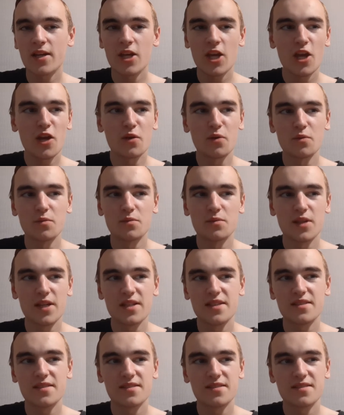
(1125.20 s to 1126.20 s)
cute.
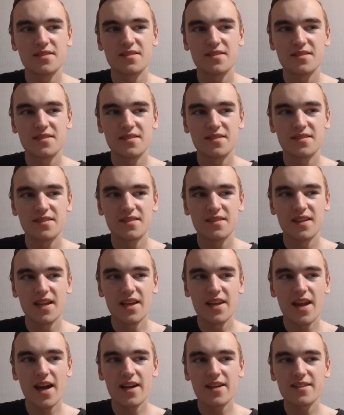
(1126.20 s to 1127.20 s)
It's a
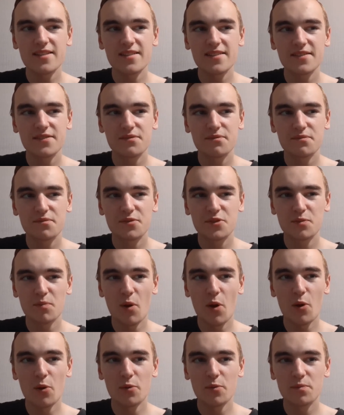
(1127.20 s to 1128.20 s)
nice
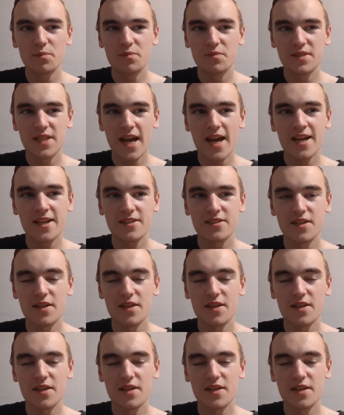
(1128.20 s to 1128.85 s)
small taxi.